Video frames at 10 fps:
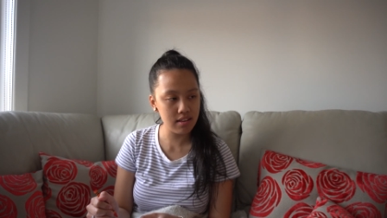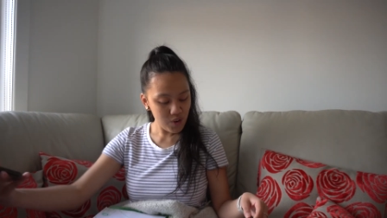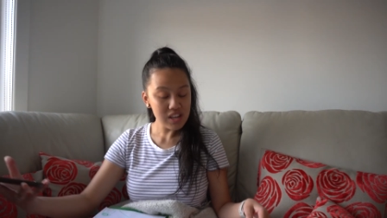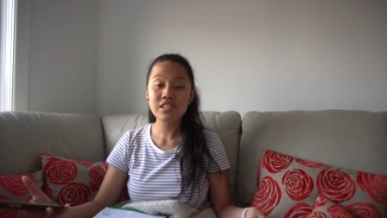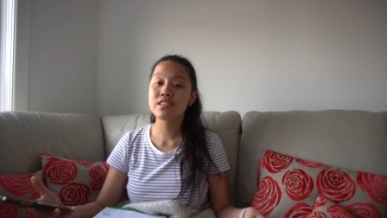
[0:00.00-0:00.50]

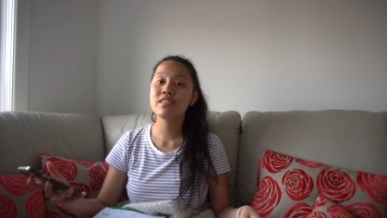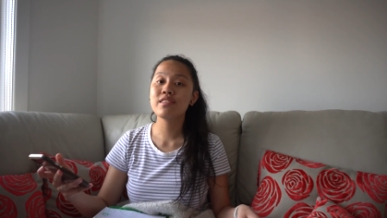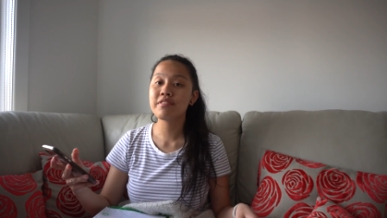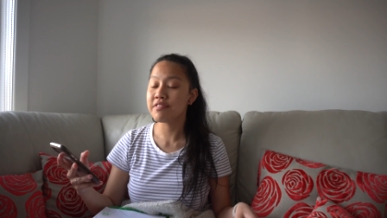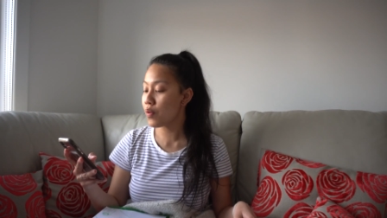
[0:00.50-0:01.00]

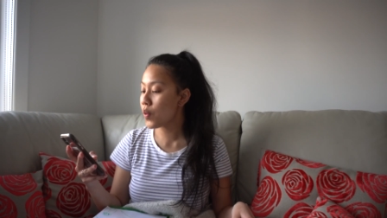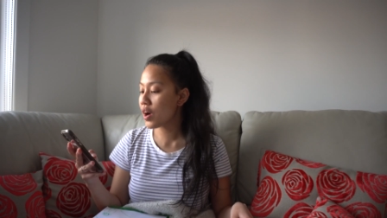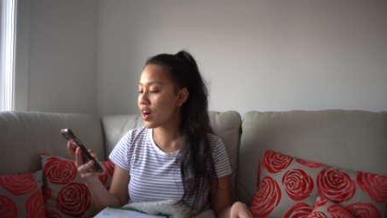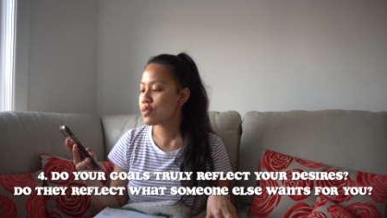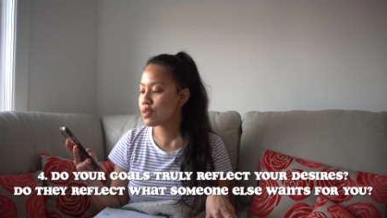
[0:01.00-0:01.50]
Question
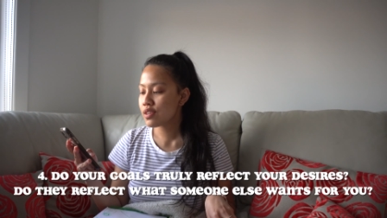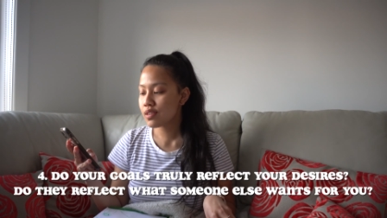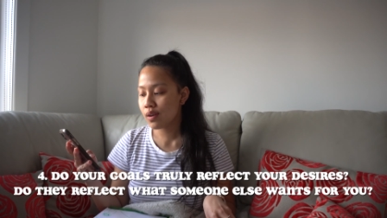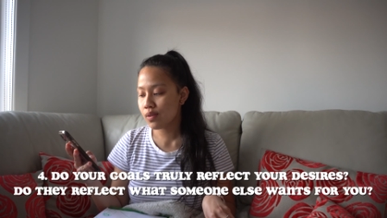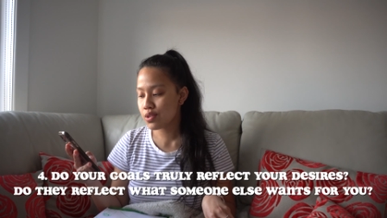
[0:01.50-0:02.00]
4. Do your
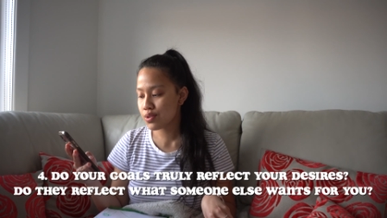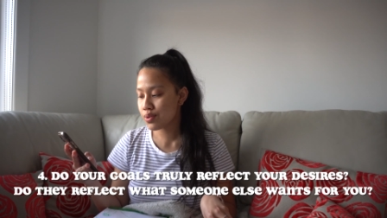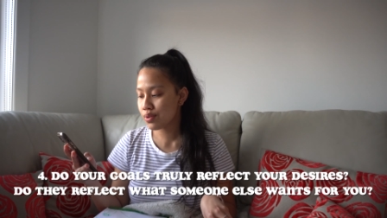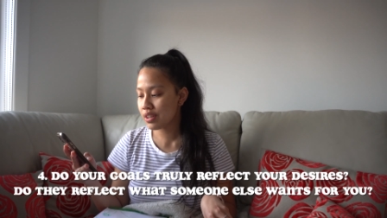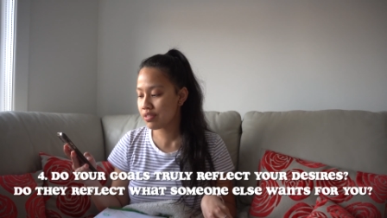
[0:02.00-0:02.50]
goals
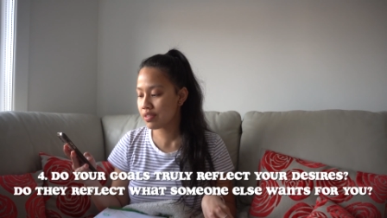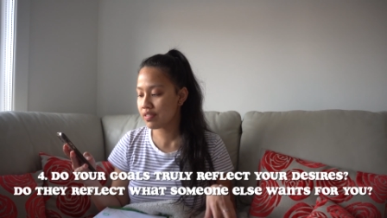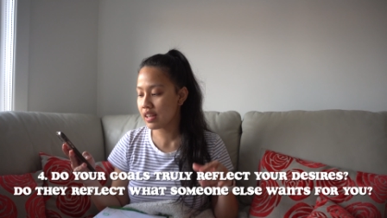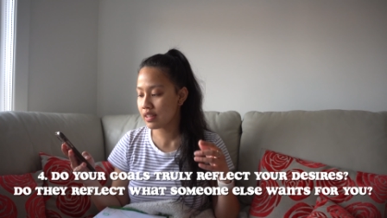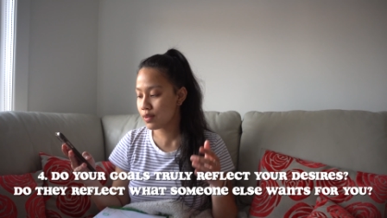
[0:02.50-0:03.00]
truly
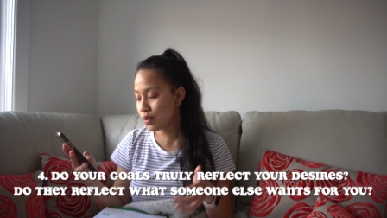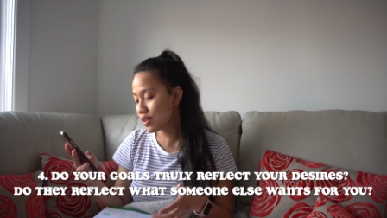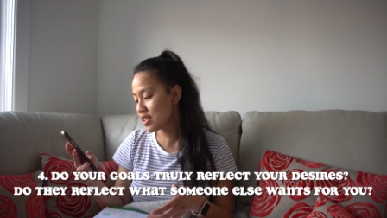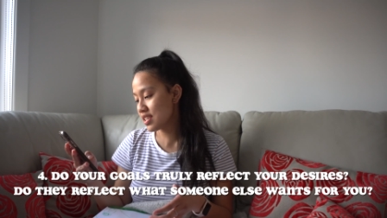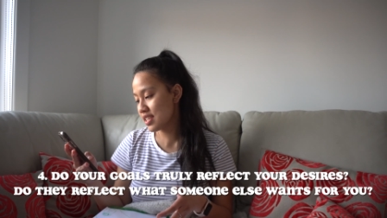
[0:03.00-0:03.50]
reflect
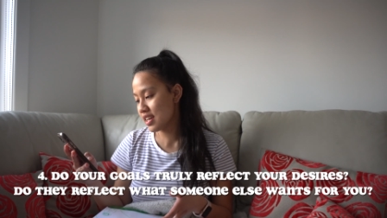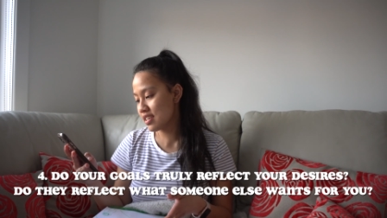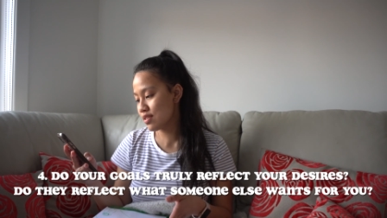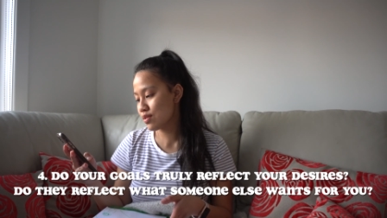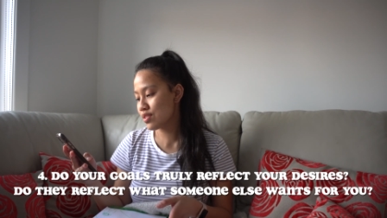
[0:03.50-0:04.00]
your
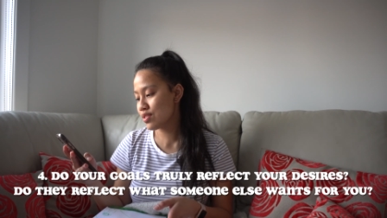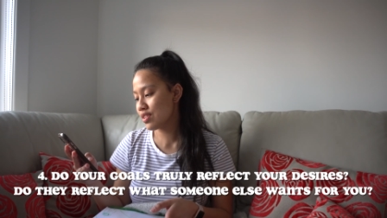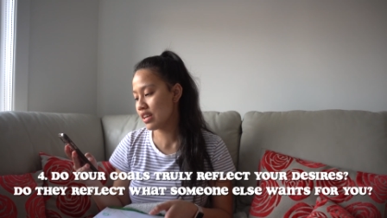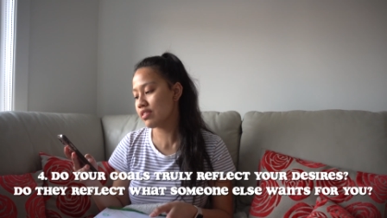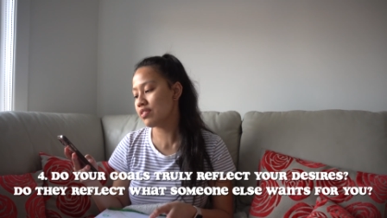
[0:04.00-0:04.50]
desires, or do
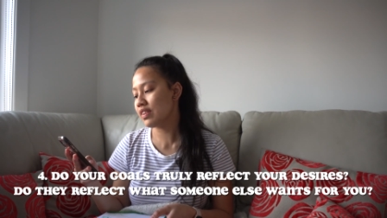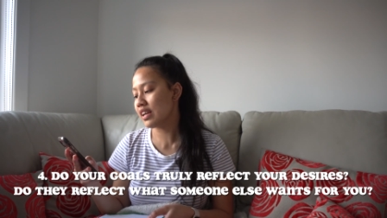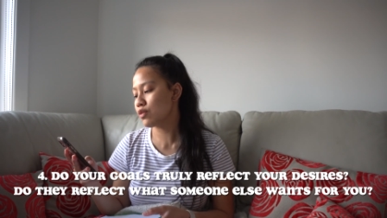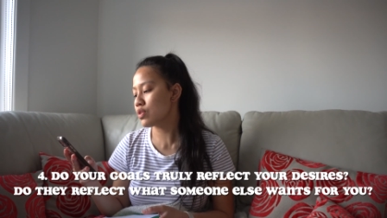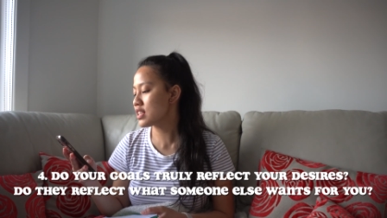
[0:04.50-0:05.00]
they
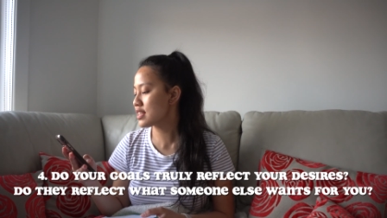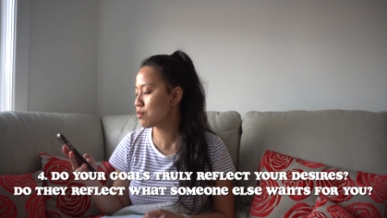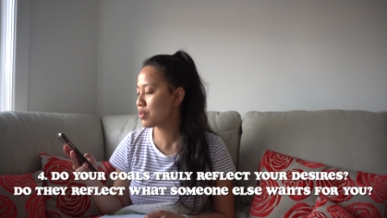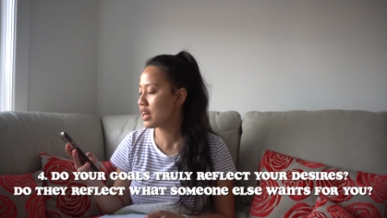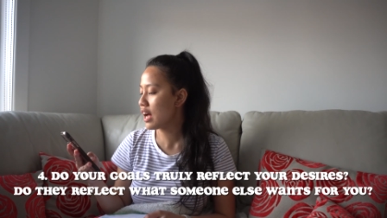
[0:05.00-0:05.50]
reflect what
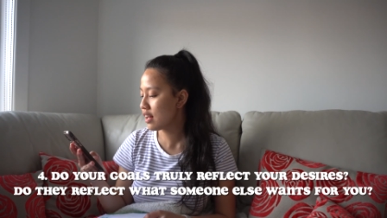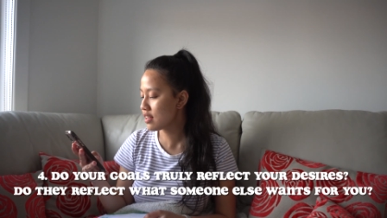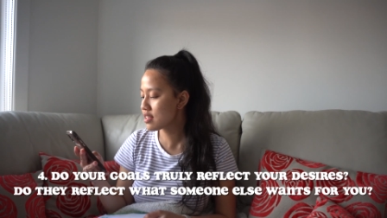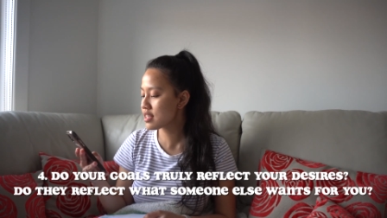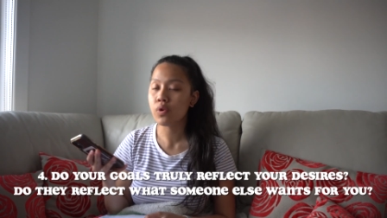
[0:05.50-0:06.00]
someone
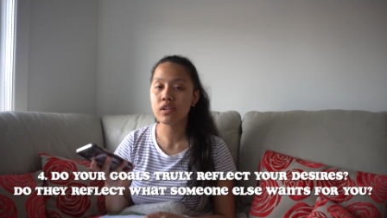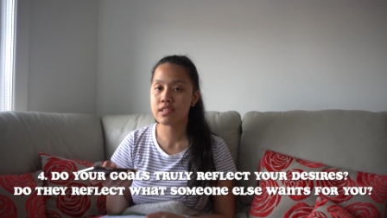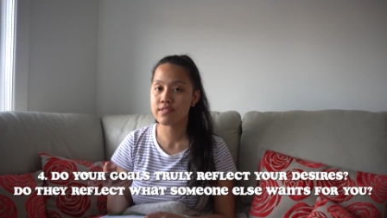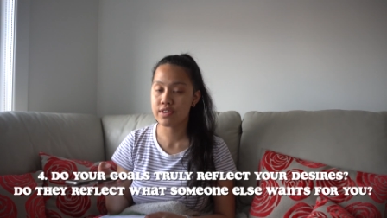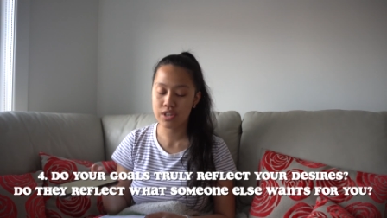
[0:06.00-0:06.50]
else
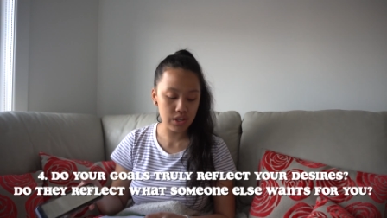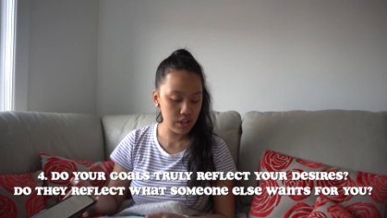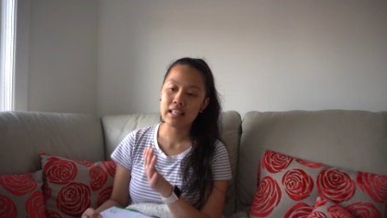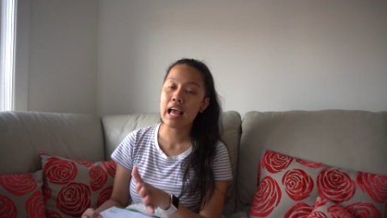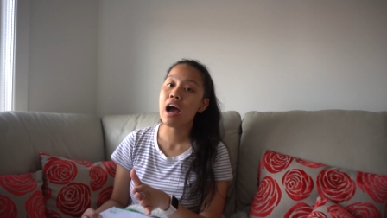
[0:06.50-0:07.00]
wants for you?
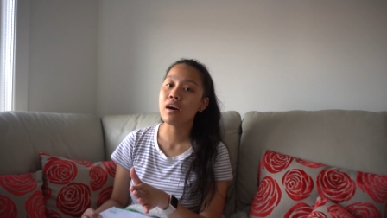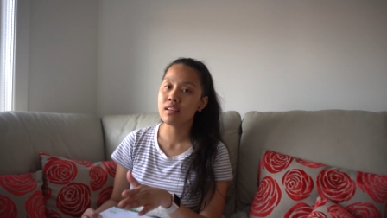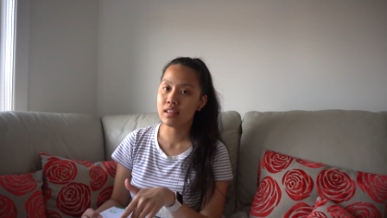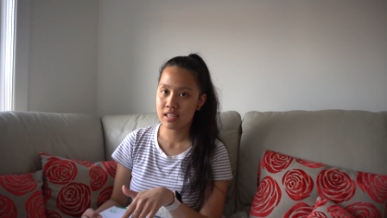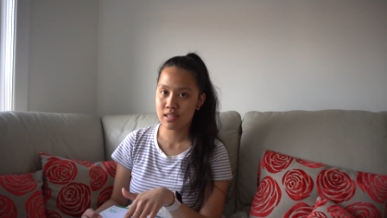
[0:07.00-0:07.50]

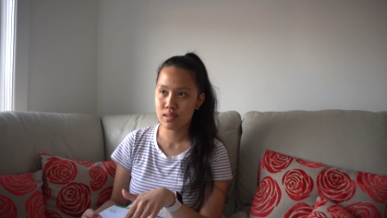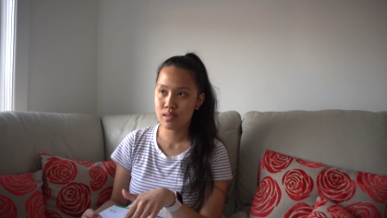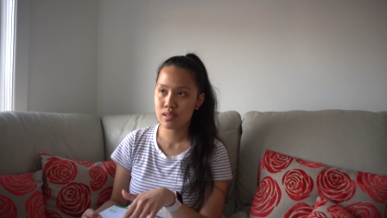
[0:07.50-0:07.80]
Now they do.